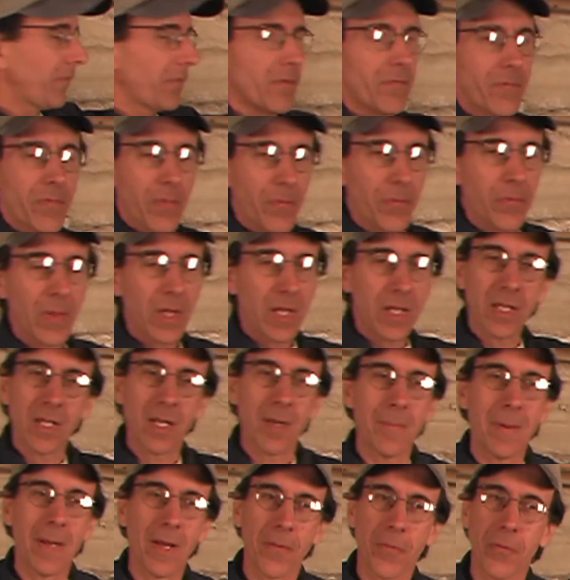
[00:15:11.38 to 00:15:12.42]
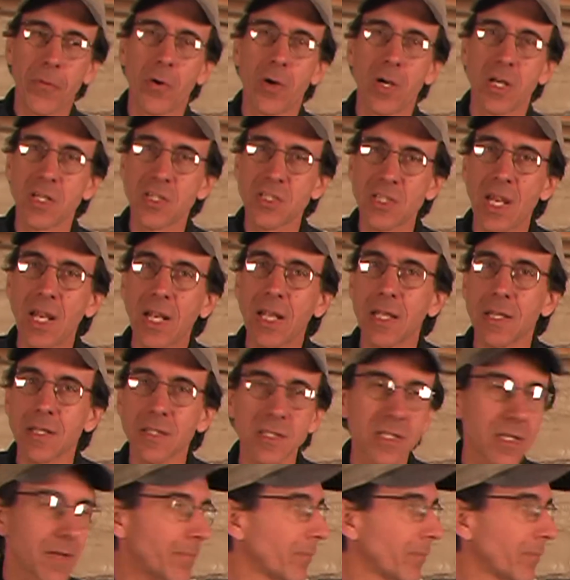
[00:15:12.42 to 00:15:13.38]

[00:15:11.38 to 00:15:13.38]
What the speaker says: of the thing in about 30 seconds.